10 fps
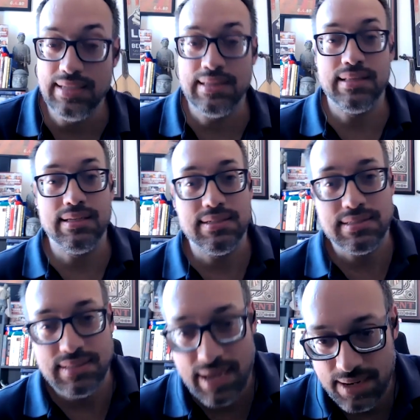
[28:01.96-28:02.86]
Then they did the
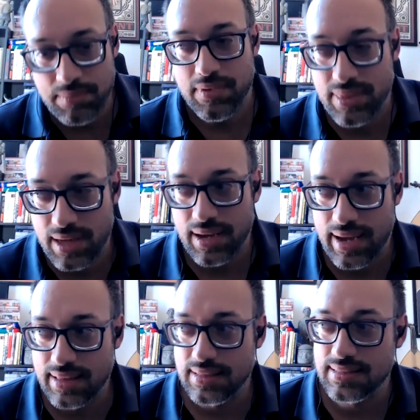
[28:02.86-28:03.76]
same thing
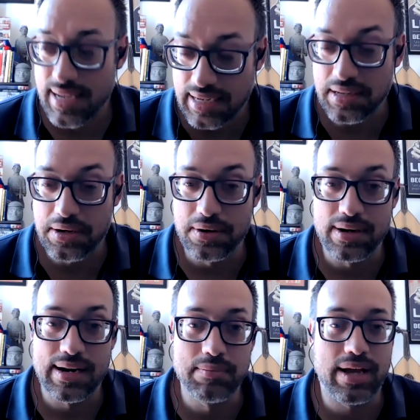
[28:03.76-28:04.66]
again the second year,
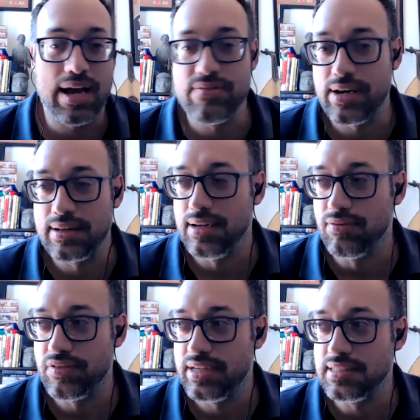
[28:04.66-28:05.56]
and I'm like, I've had
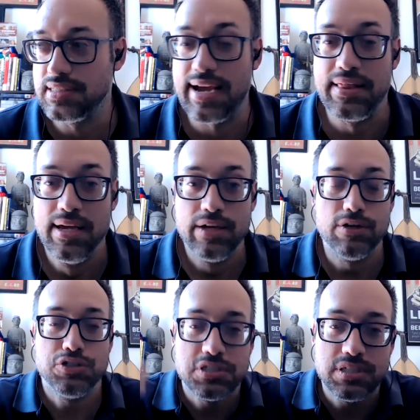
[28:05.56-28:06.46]
enough of this. And
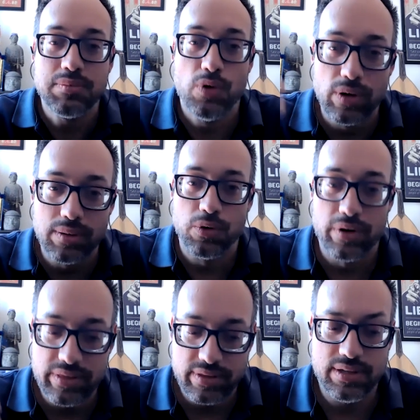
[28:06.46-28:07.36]
you're just seeing more and
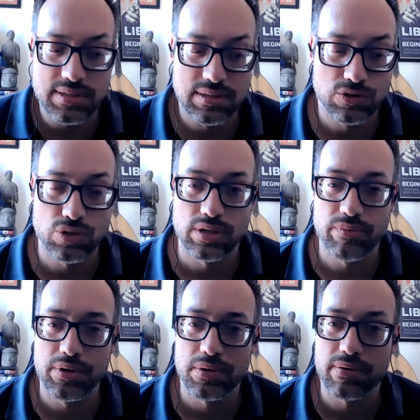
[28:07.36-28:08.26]
more of this sort
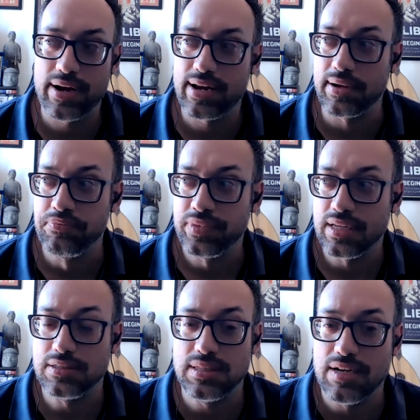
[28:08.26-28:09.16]
of bureaucratic
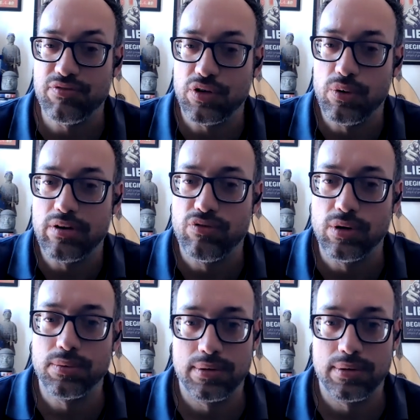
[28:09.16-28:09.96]
stuff. and here's forward.